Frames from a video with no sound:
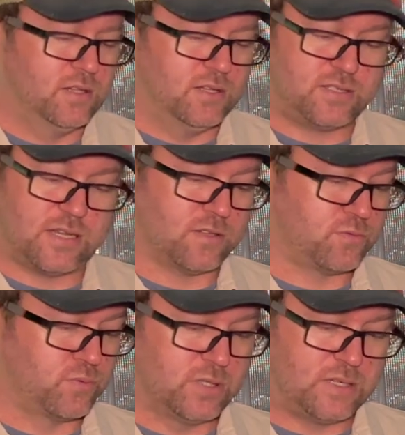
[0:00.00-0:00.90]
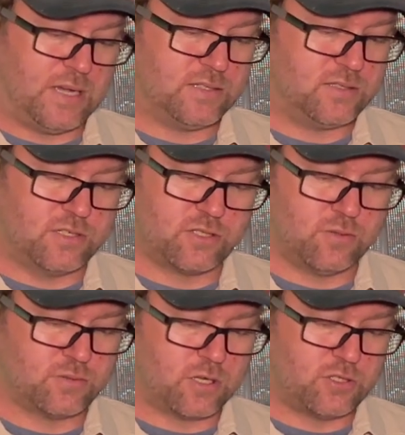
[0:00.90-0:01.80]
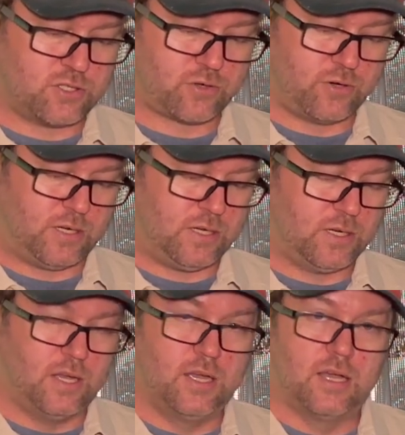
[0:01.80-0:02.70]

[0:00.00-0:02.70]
This thing is really nice, digital touch screen.